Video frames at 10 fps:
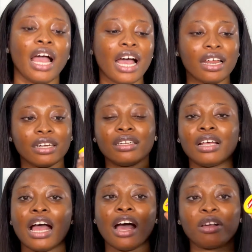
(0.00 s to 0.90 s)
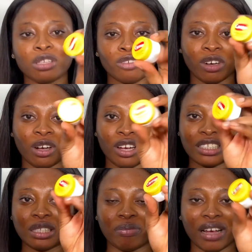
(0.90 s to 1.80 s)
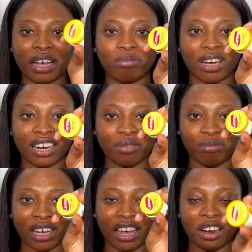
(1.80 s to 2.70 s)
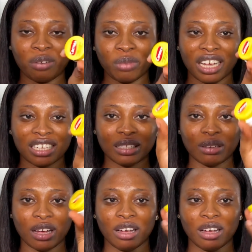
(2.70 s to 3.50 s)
And I also forgot my Carmex